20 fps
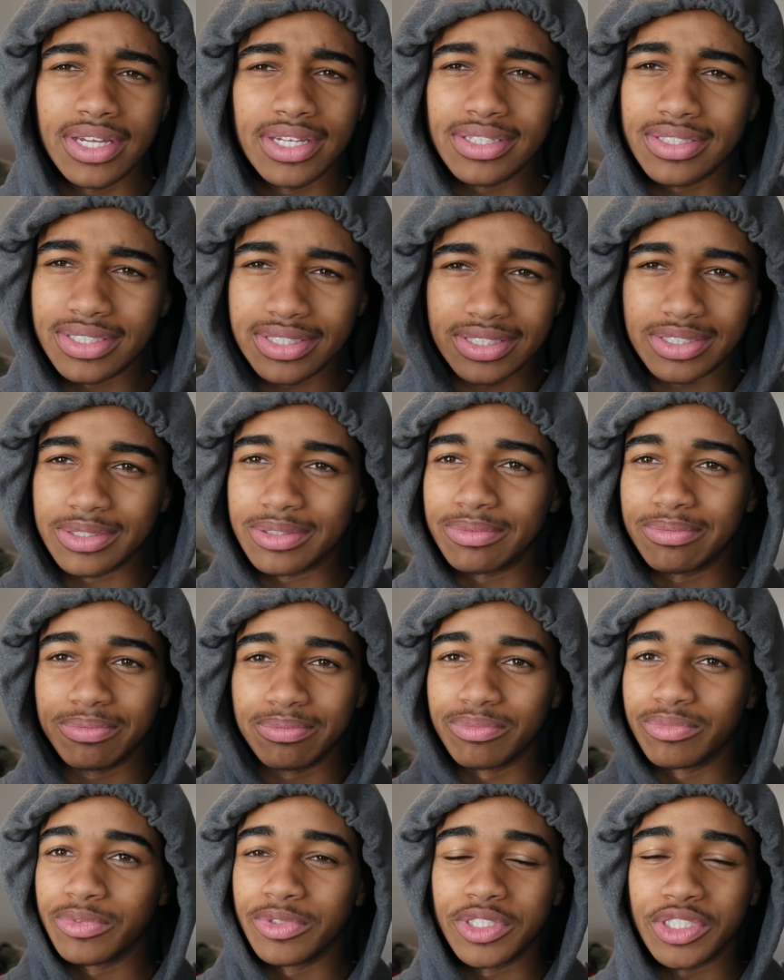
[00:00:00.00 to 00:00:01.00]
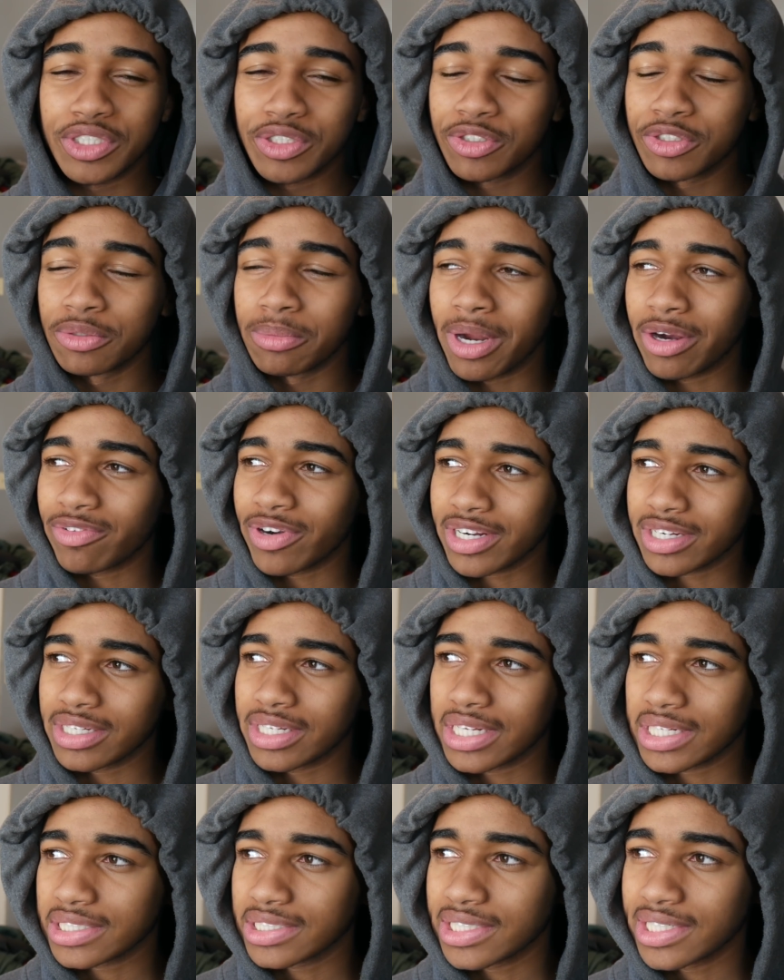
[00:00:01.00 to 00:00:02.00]
this is just to my
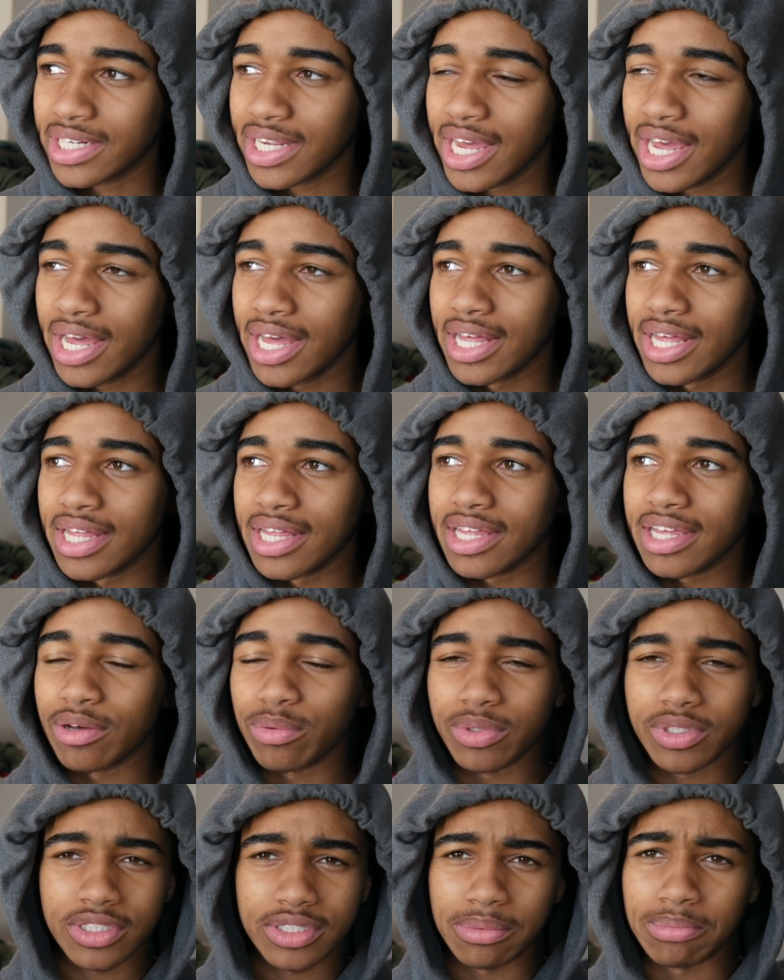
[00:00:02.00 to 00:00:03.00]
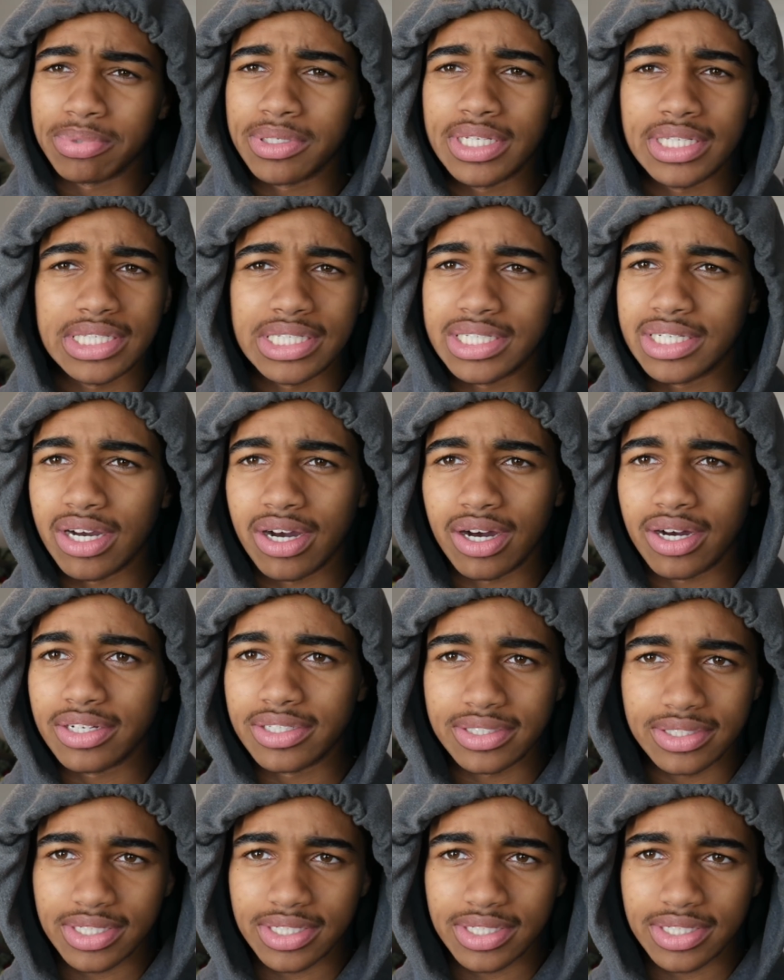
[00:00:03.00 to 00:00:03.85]
recollection it was completely gone.